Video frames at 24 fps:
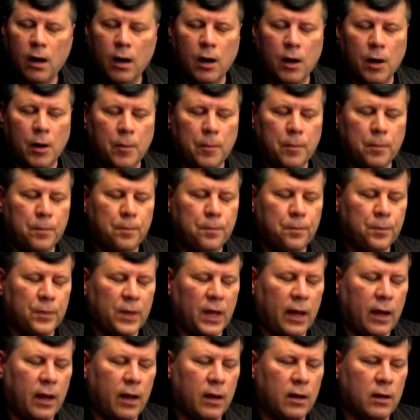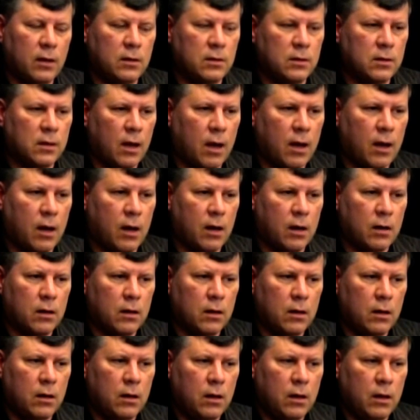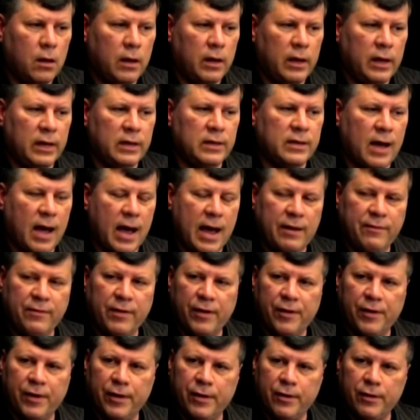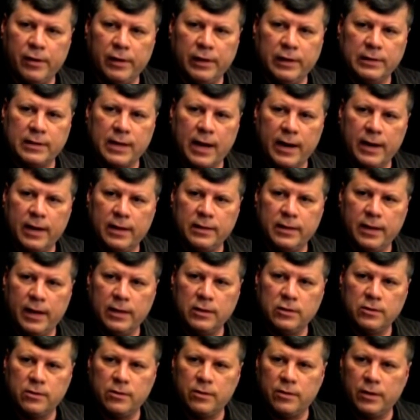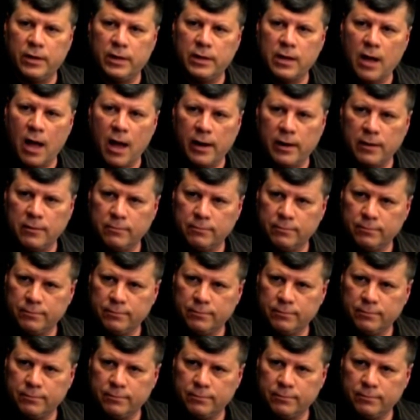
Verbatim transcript: Um, and uh, he died very early, died at the age of 39.